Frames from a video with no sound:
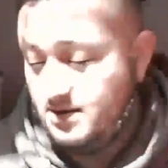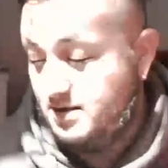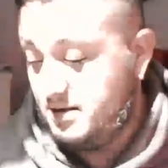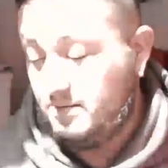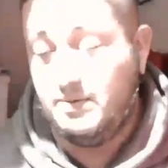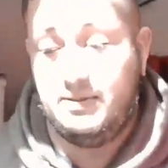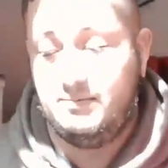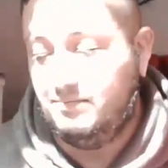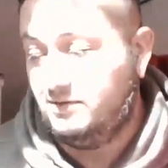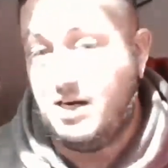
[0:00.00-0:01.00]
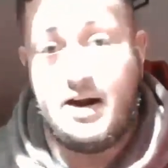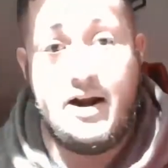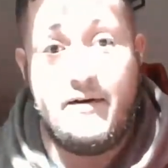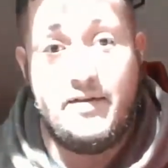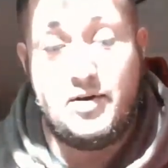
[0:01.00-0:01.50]
We got
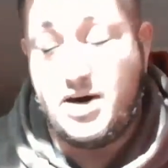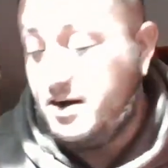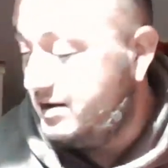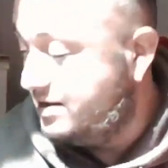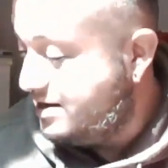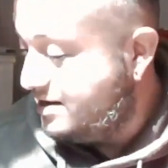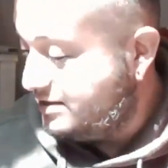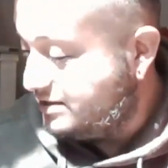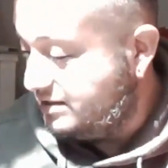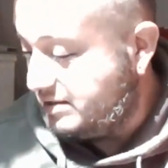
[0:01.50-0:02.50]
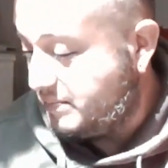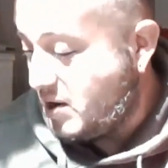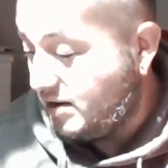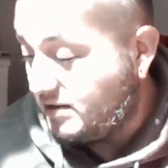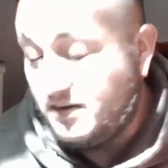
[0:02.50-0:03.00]
it out of the dryer. So this is a
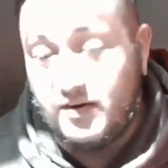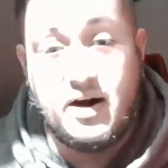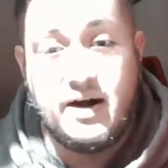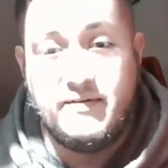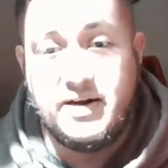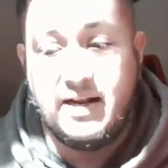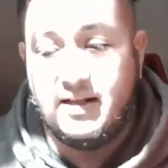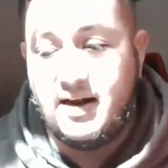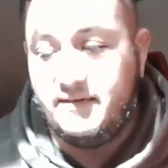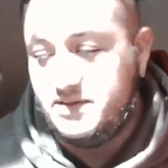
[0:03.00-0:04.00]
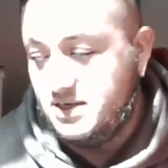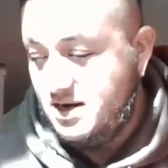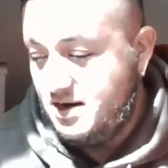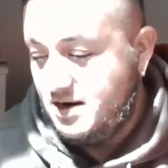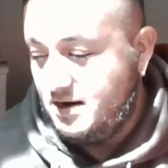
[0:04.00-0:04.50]
product of our everyday
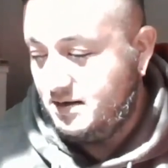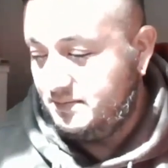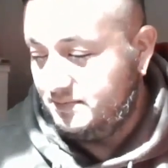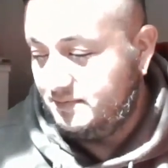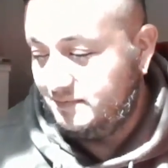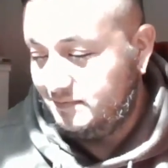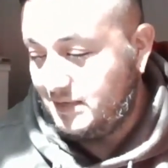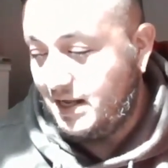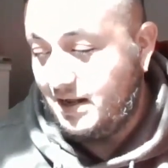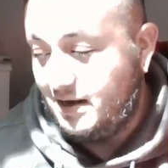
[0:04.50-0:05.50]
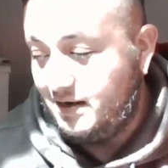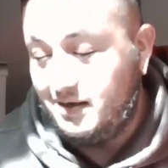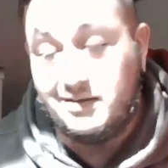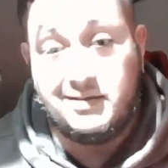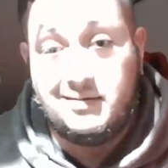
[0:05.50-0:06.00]
lives, and
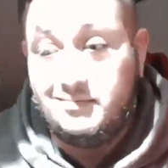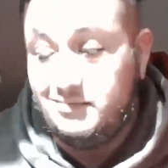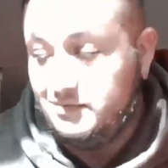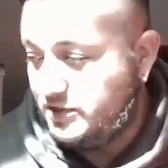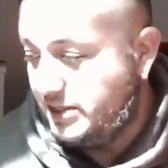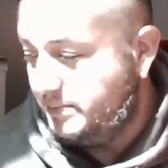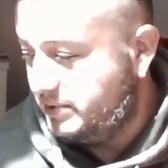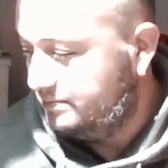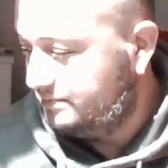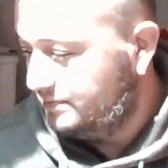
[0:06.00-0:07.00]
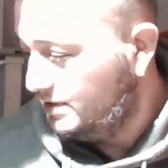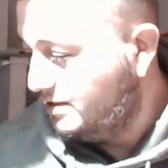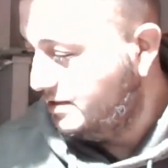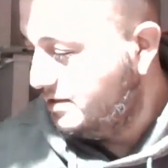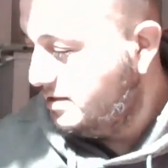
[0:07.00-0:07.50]
it's cheap.
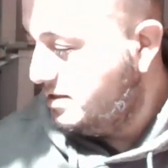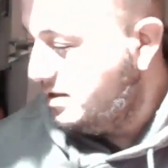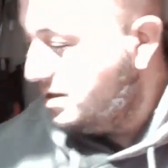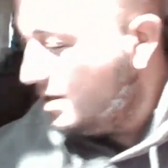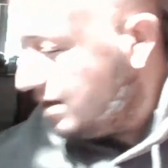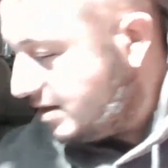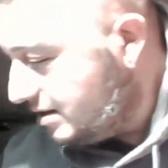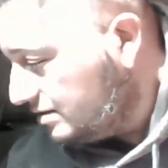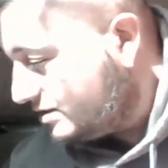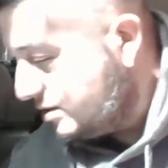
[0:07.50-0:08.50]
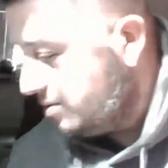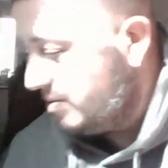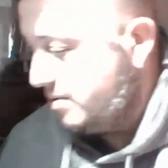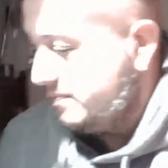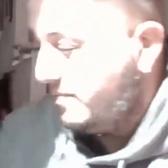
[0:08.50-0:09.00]
So
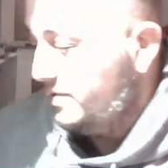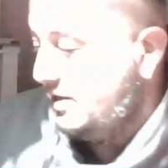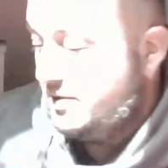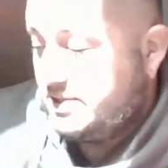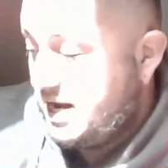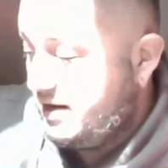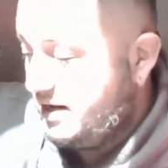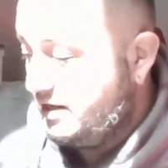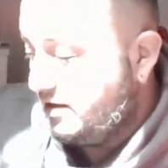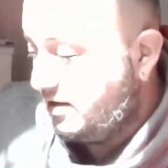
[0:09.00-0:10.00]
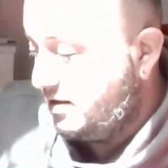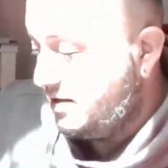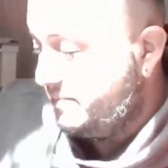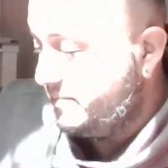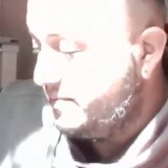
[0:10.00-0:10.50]
you use that in
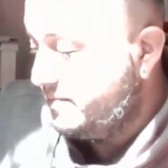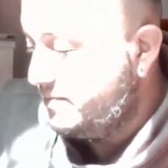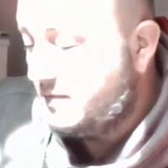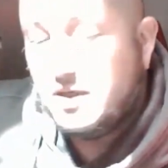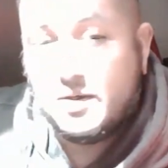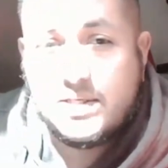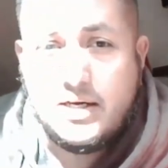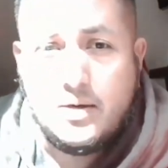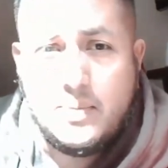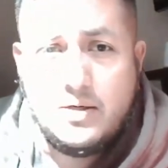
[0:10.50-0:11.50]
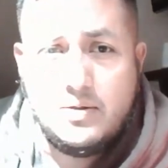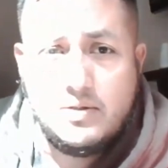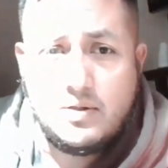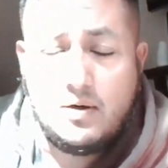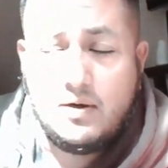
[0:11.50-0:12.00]
your little tinder
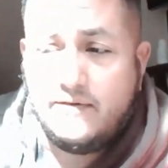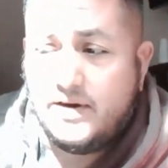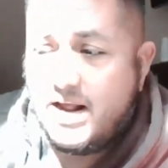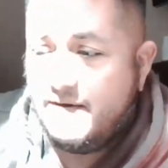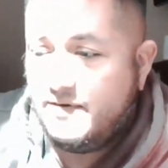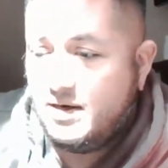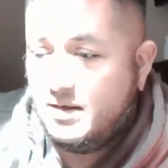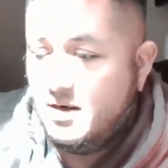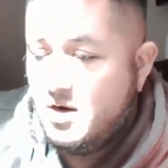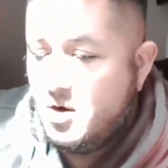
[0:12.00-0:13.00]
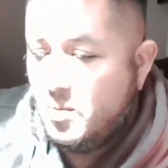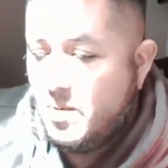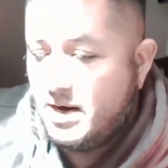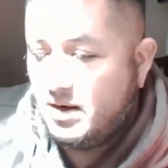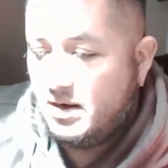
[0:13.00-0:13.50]
bundles, or if you have
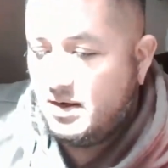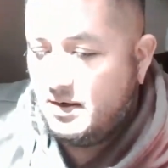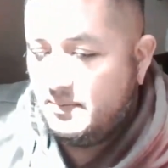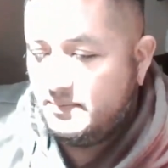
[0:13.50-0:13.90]
wetter